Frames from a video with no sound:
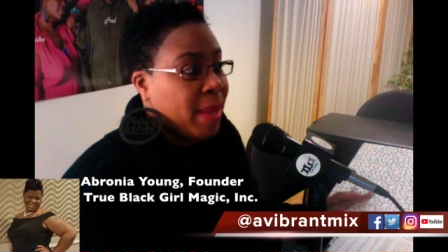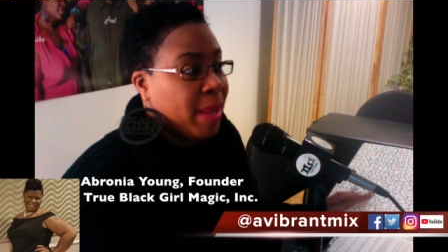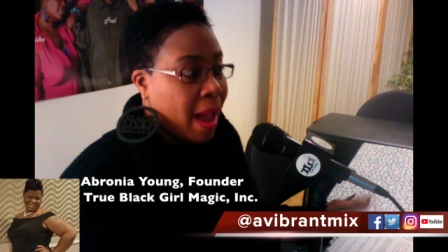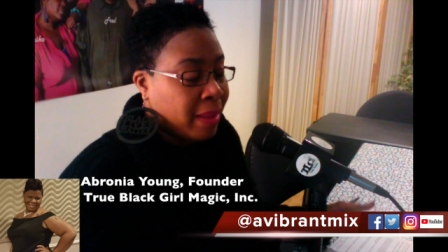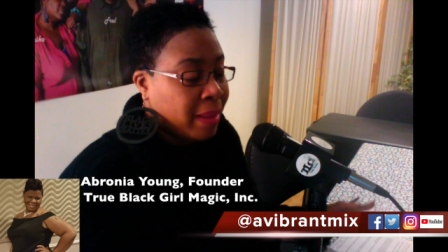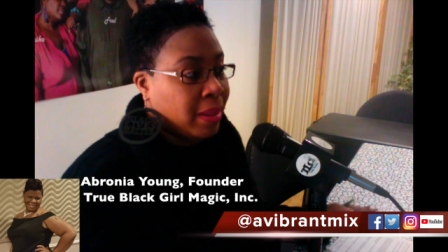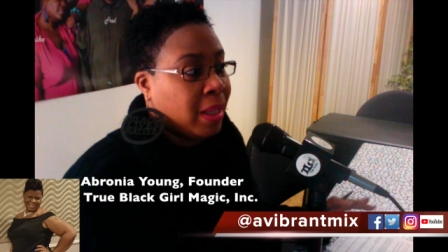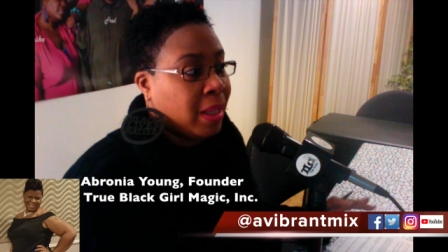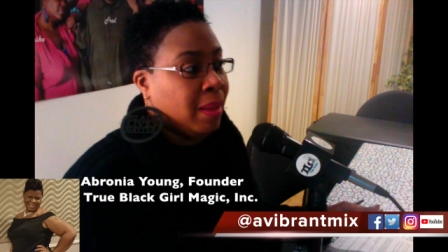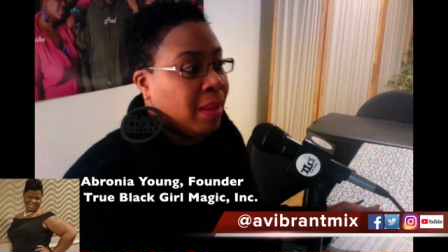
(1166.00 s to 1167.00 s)
behind the
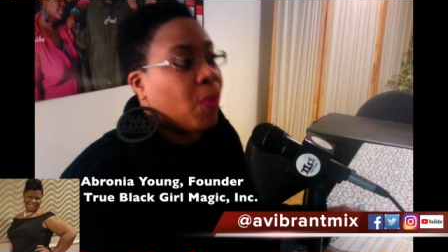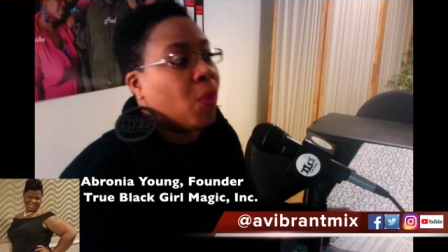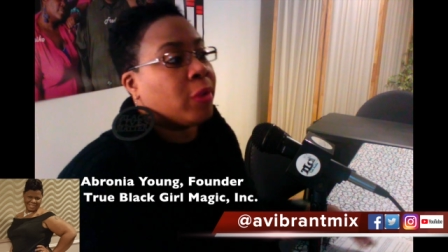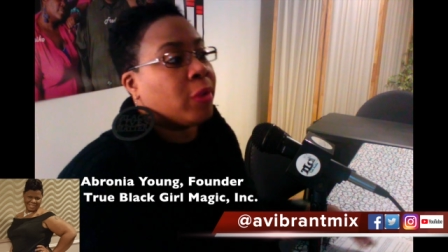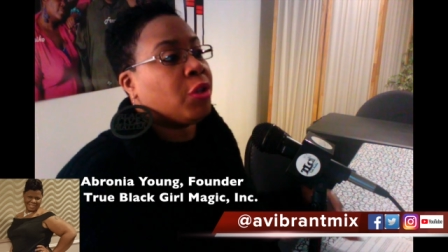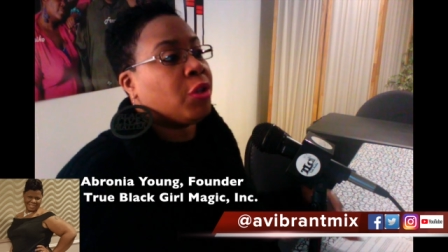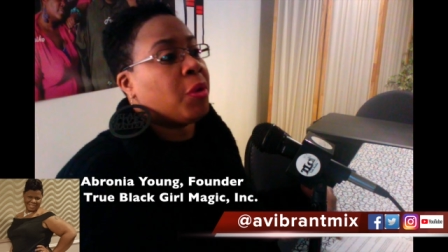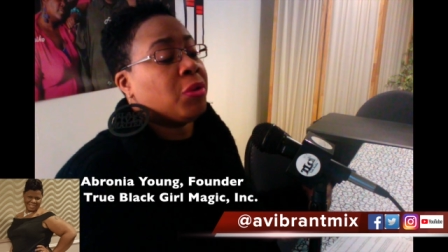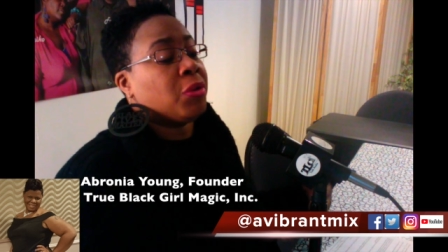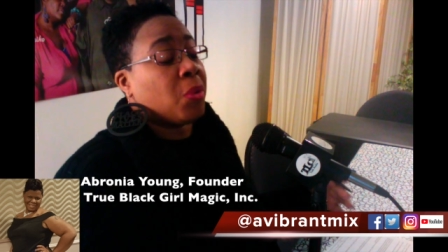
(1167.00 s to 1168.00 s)
keyboard
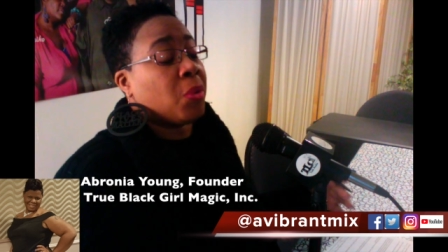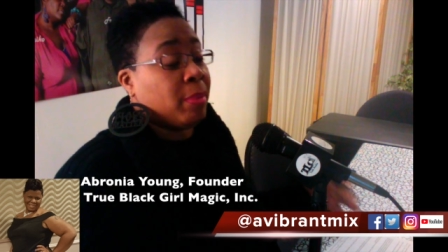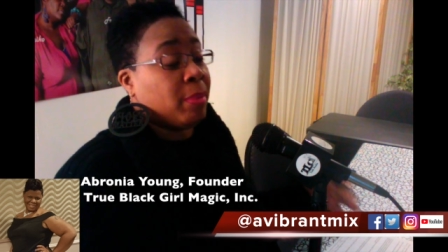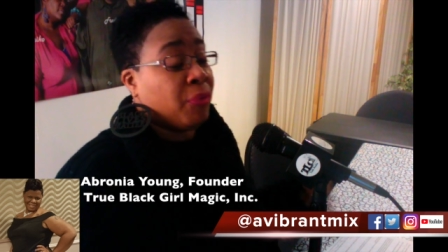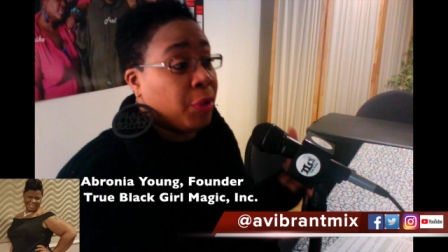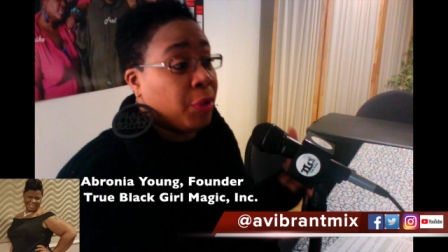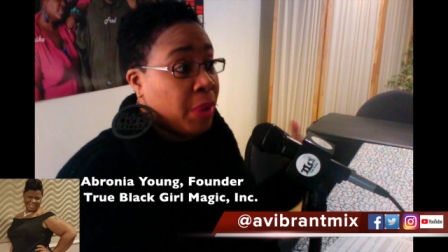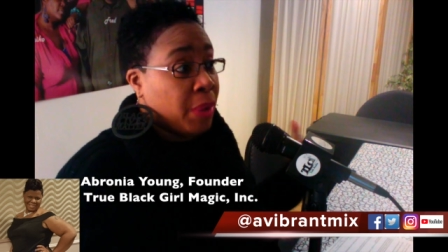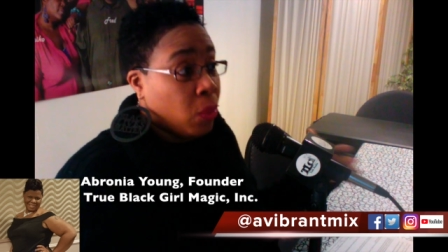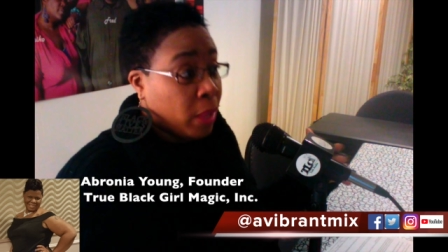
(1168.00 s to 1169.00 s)
sharing your story, and before you
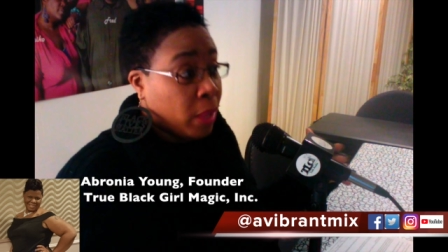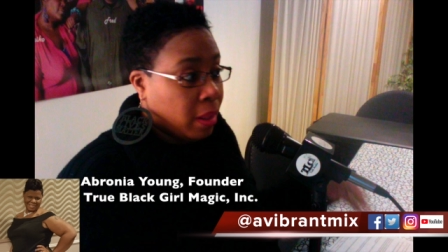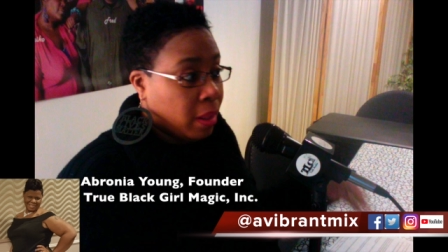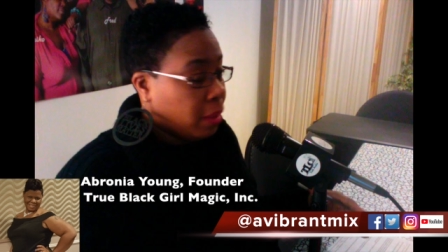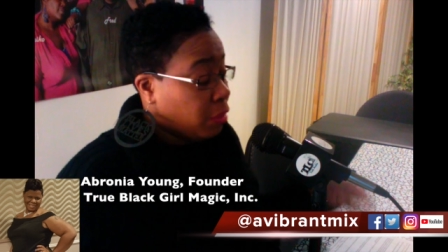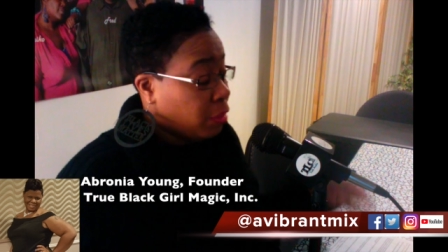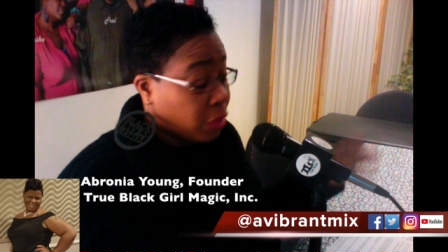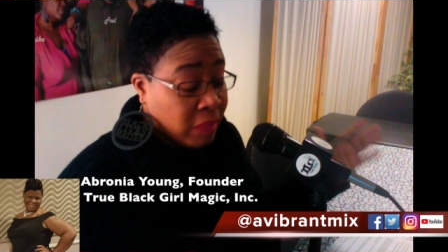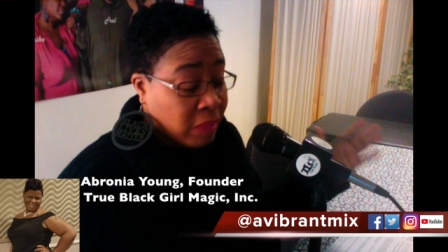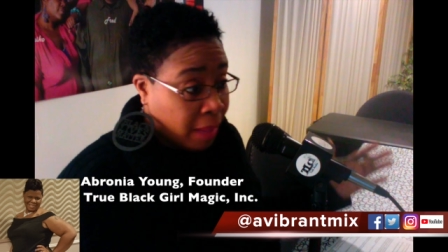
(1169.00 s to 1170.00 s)
know it,
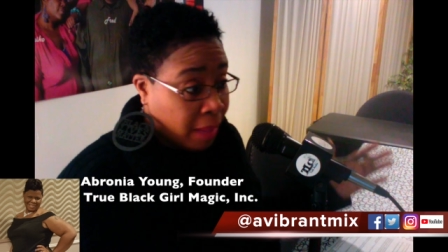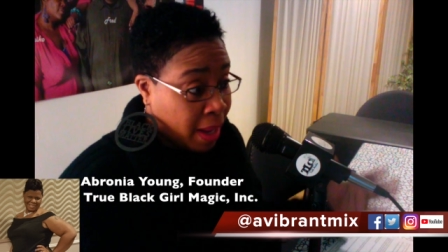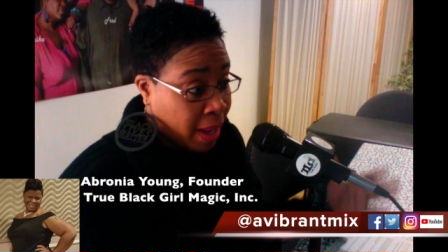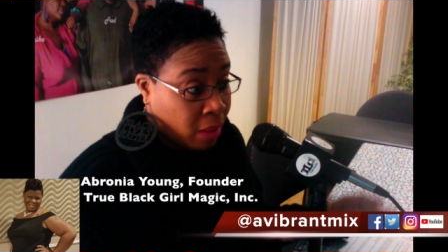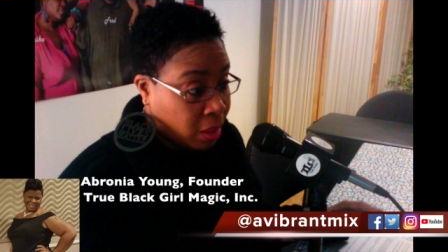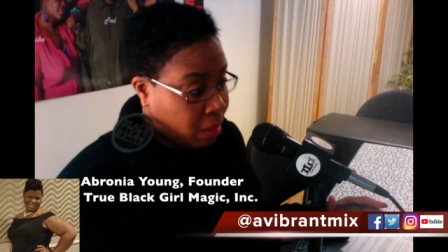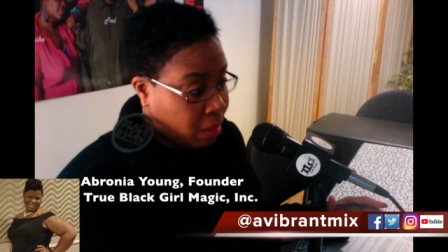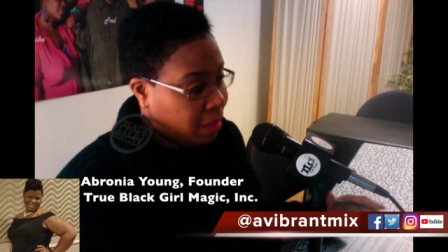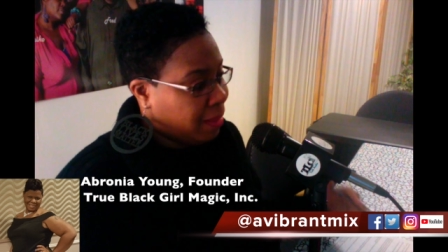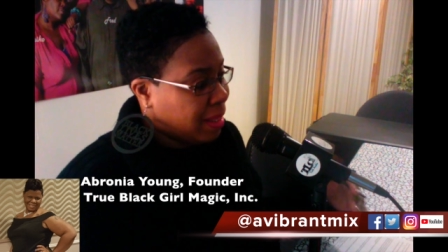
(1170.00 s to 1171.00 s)
you've typed out
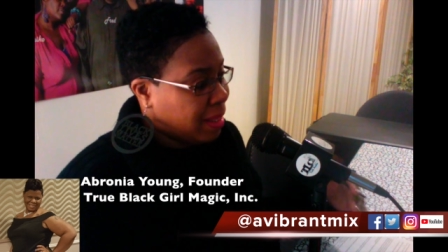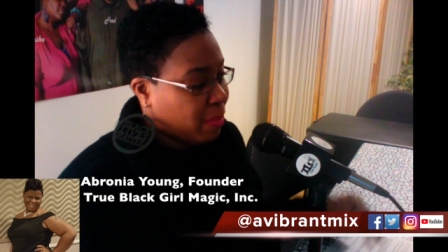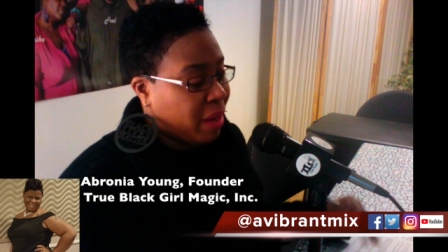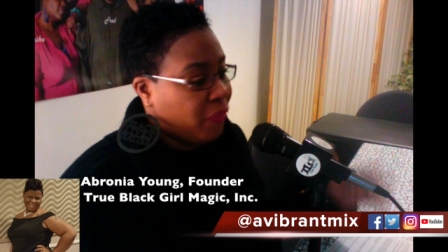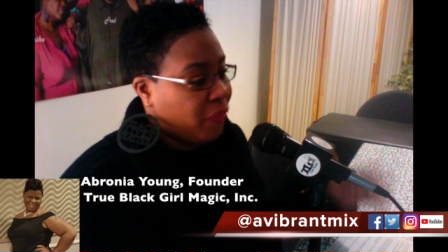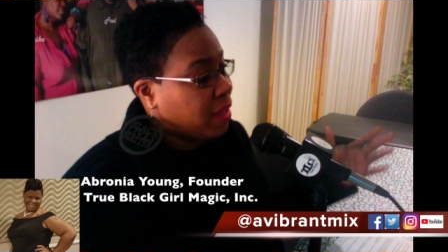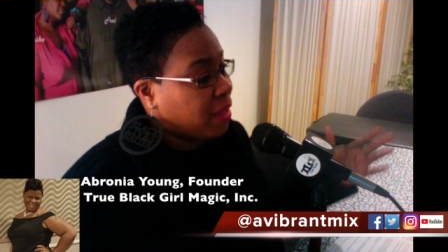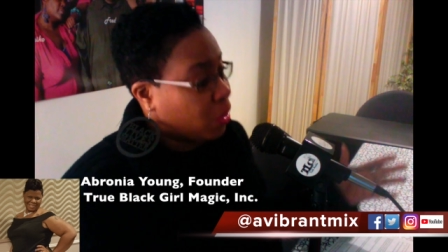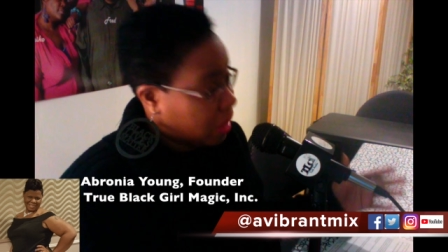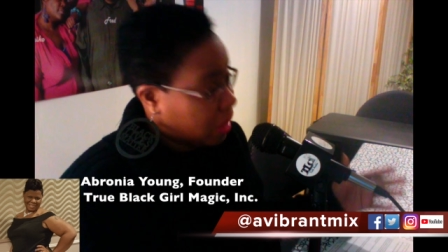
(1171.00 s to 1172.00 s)
this
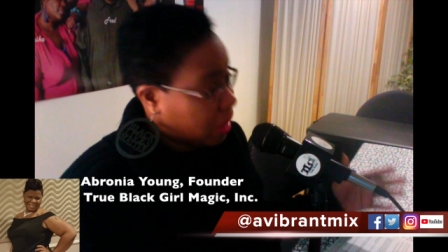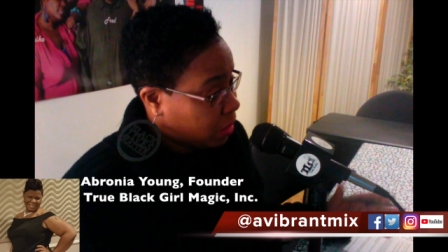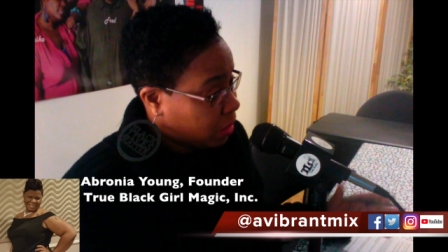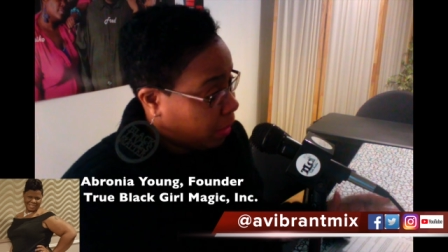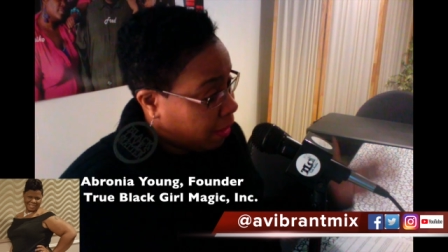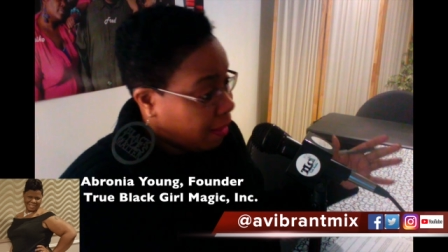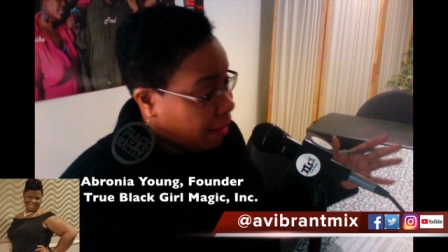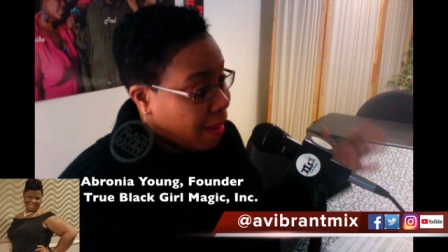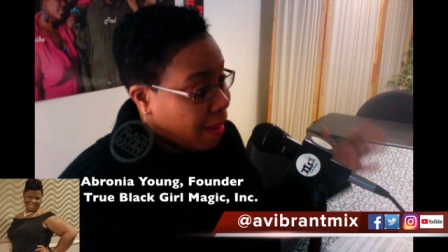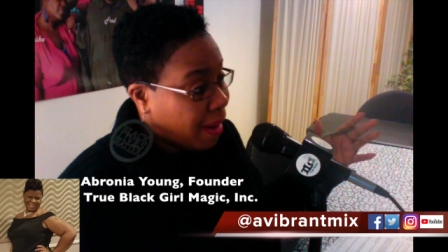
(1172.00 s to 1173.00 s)
manifesto, so to speak,
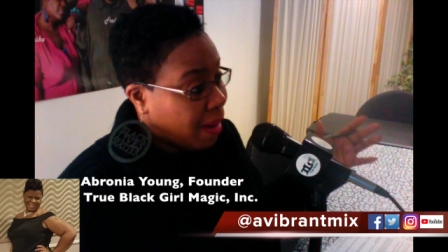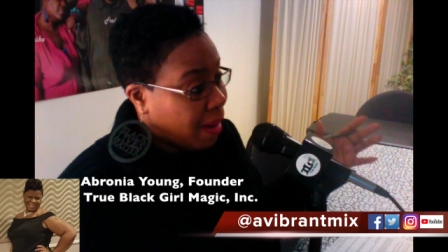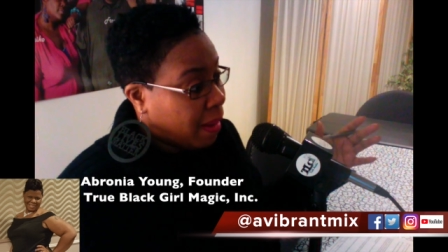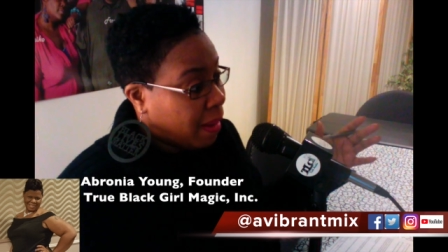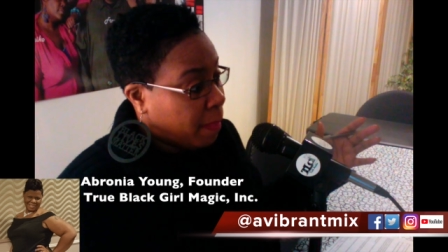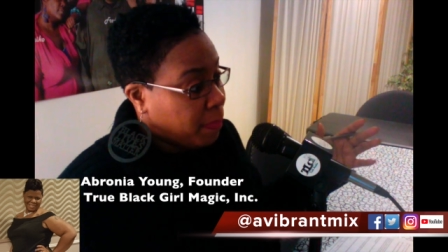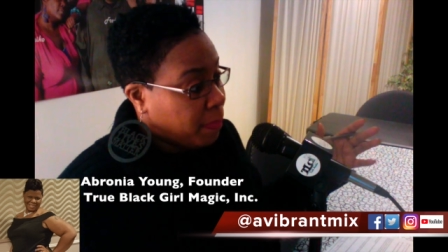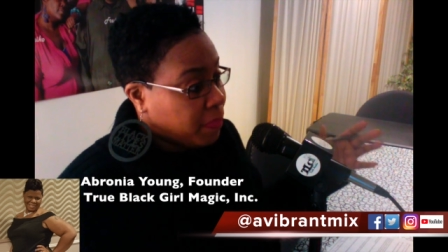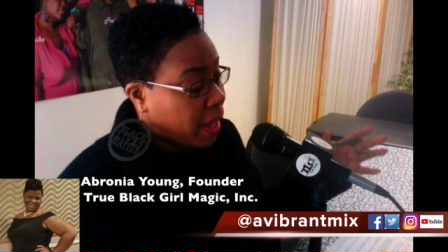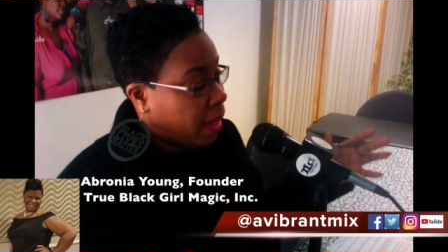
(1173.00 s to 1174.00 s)
um
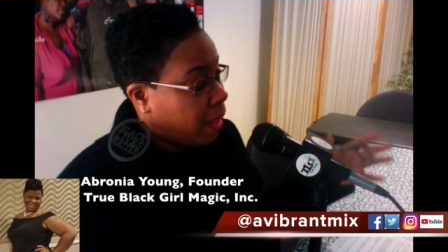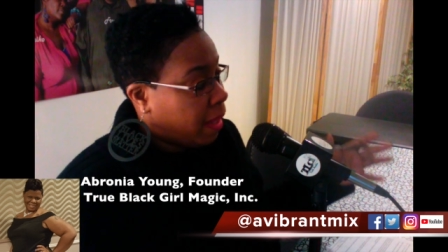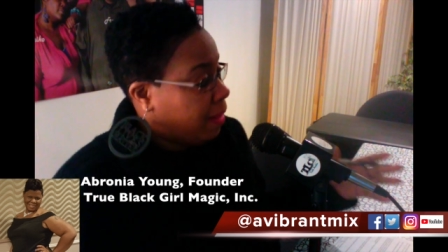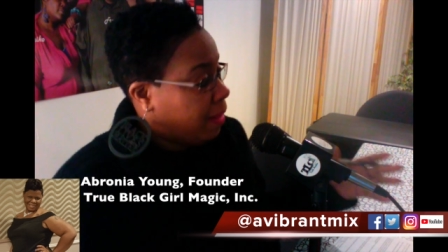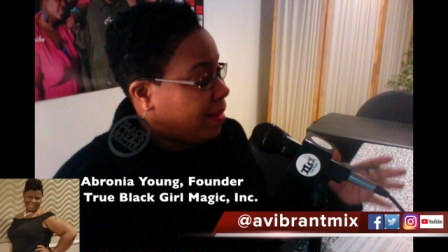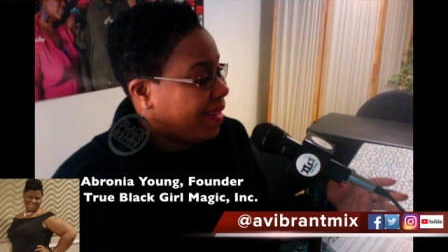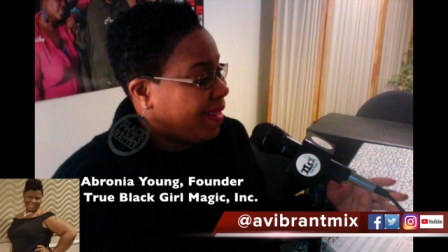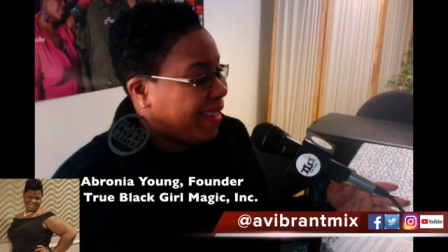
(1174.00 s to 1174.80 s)
and